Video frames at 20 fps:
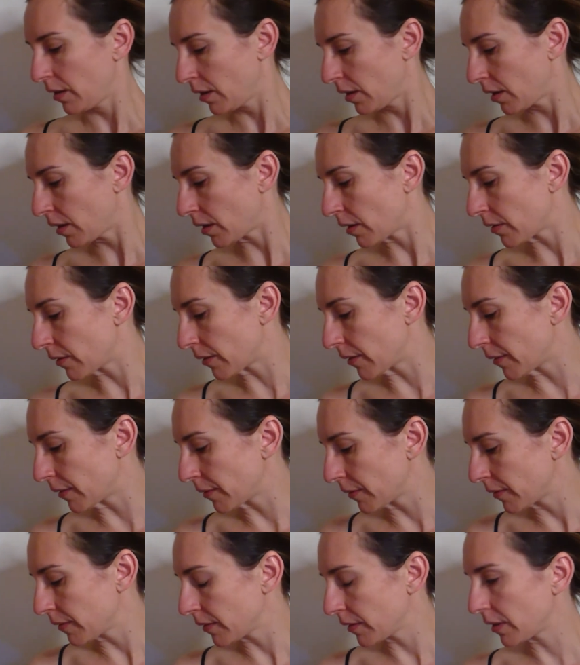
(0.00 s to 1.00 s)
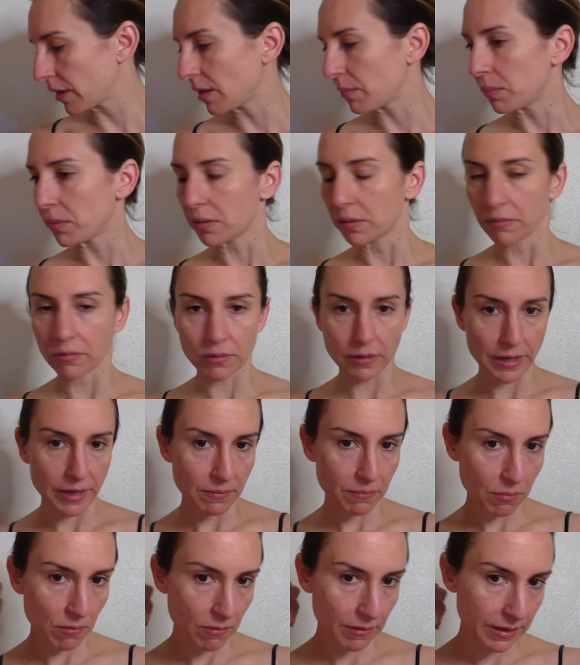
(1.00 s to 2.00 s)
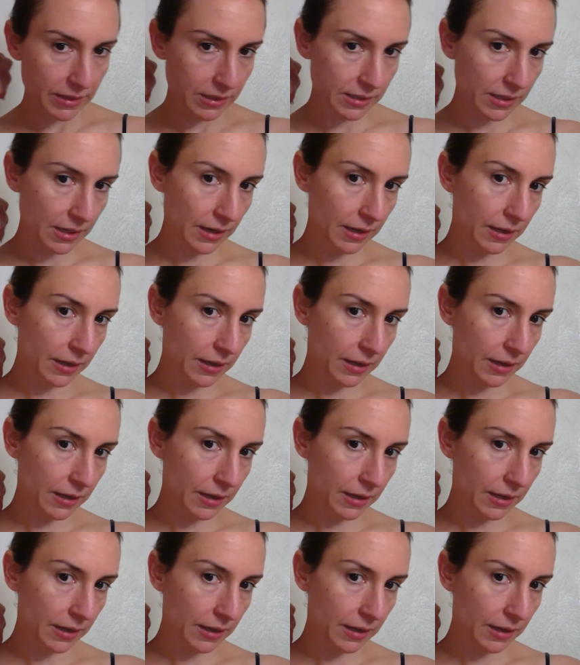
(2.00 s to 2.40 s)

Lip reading: Another couple of great points that I